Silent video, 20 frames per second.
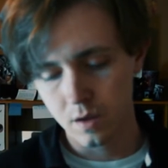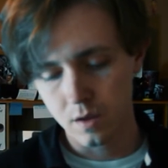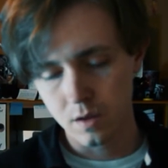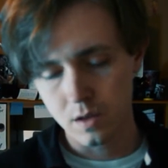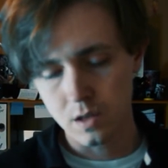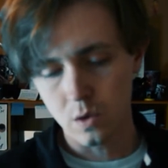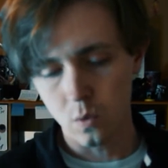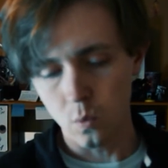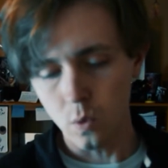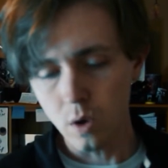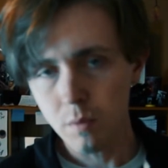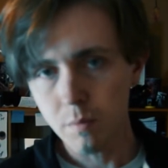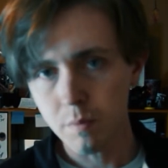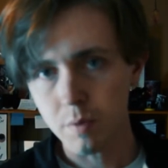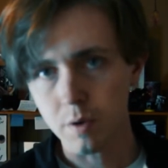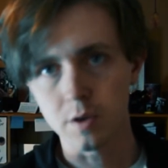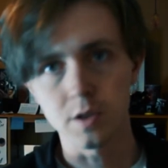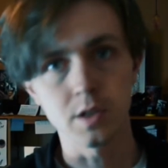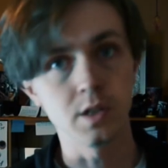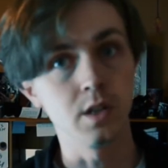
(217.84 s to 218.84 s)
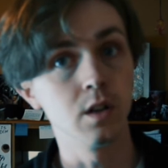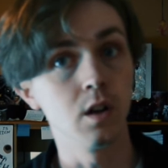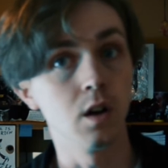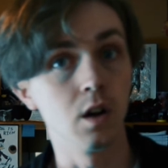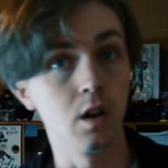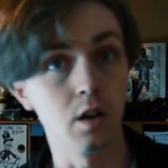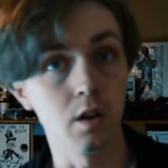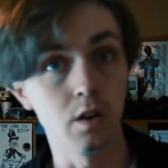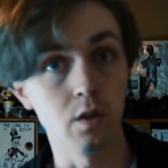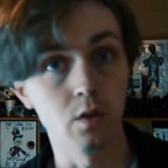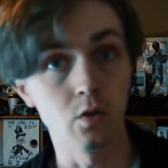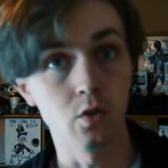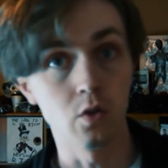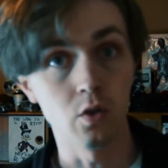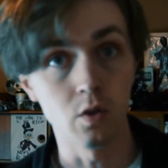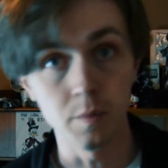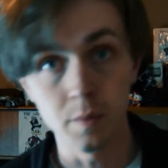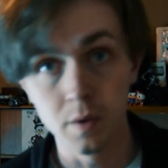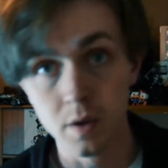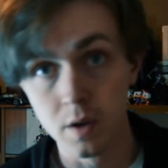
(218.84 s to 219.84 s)
So one person on
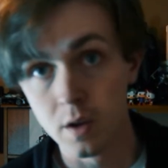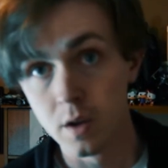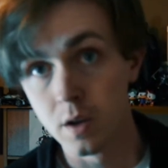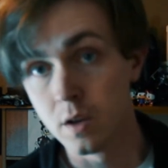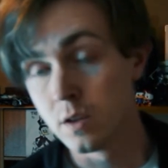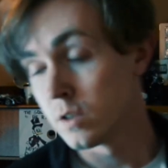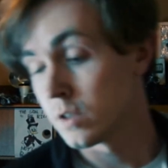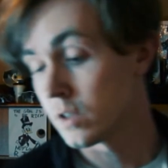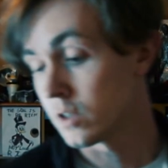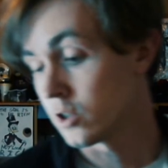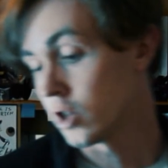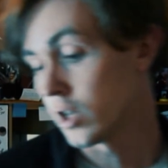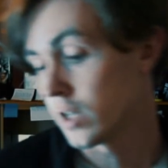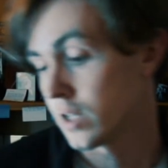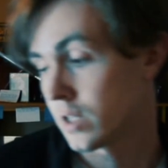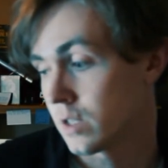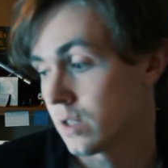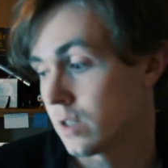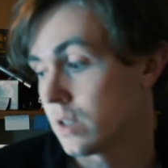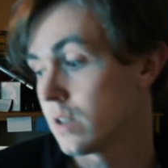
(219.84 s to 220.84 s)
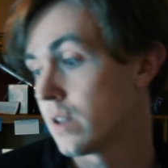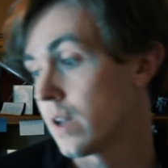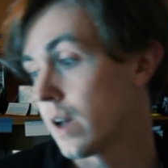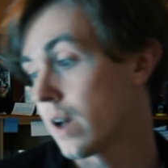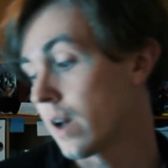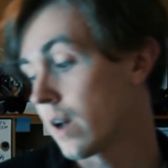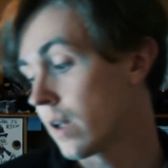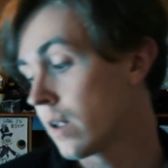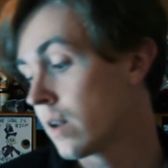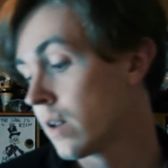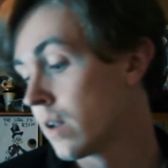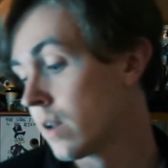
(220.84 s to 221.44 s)
YouTube suggested that